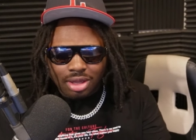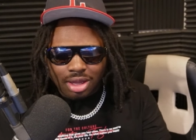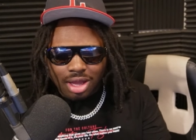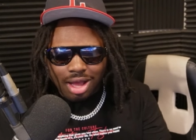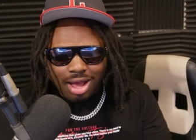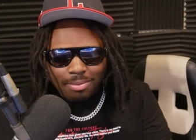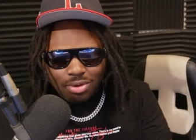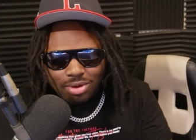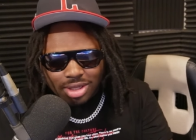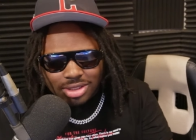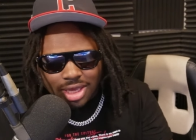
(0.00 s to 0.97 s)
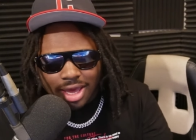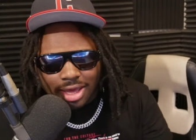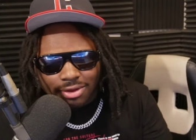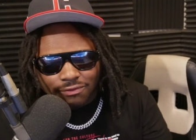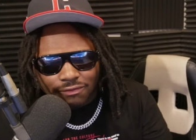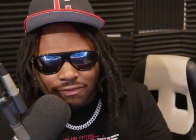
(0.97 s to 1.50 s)
I'm going to take
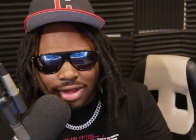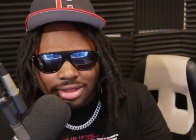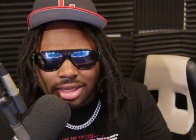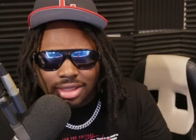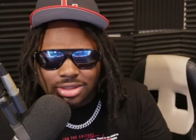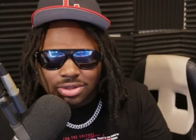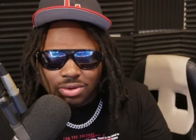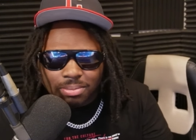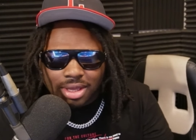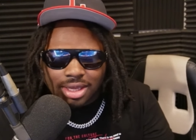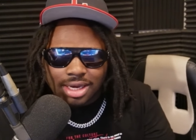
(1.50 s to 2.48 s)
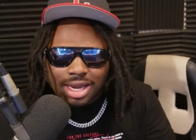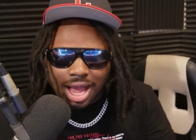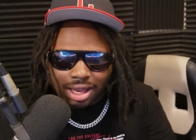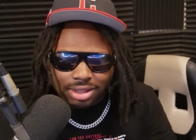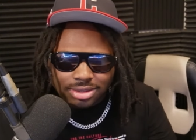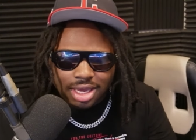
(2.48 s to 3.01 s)
$52
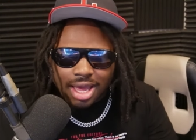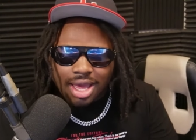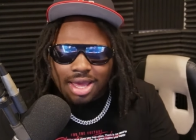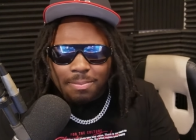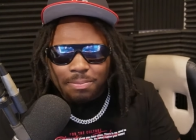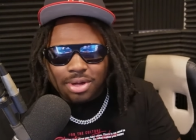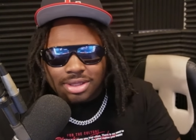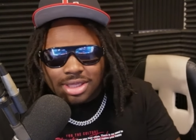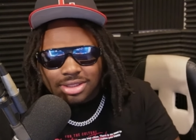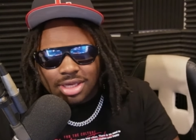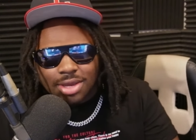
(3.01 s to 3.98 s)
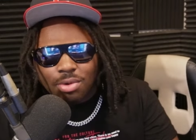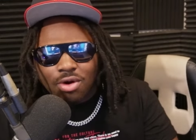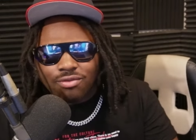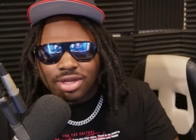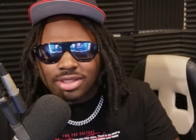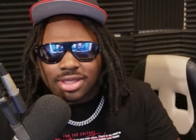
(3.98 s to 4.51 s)
million and put the team over
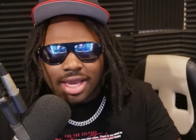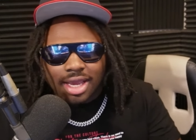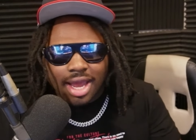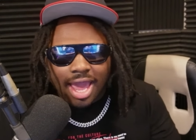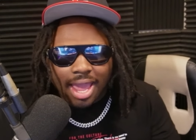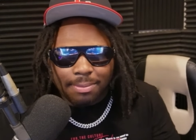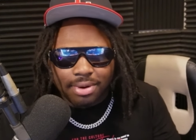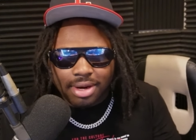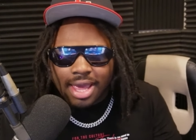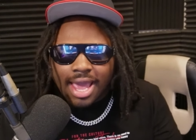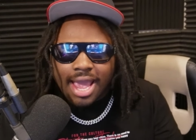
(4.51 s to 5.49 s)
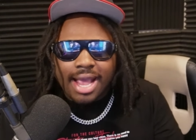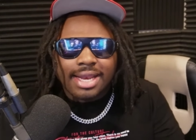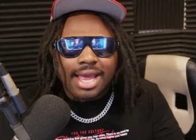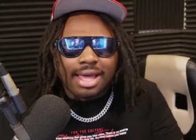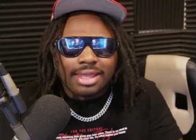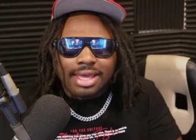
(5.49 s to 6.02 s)
the second apron, and
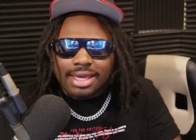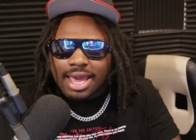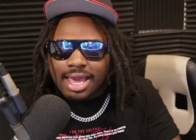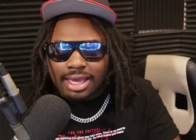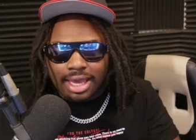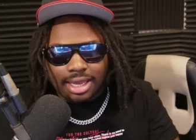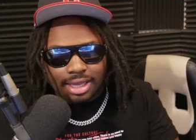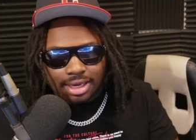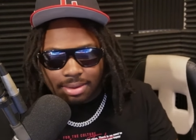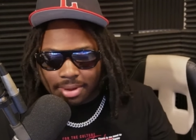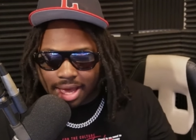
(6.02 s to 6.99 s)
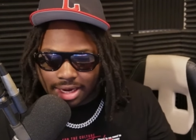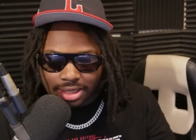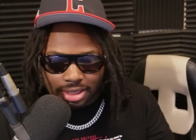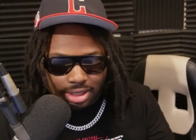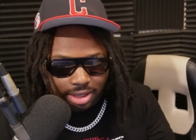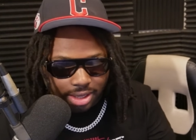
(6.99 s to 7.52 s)
now they can't get anybody,
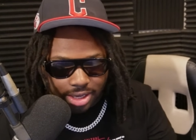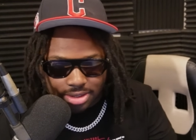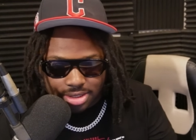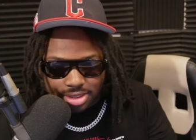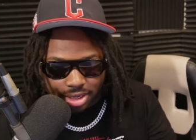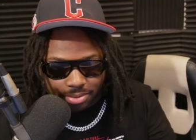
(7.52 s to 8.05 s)
ladies and gentlemen.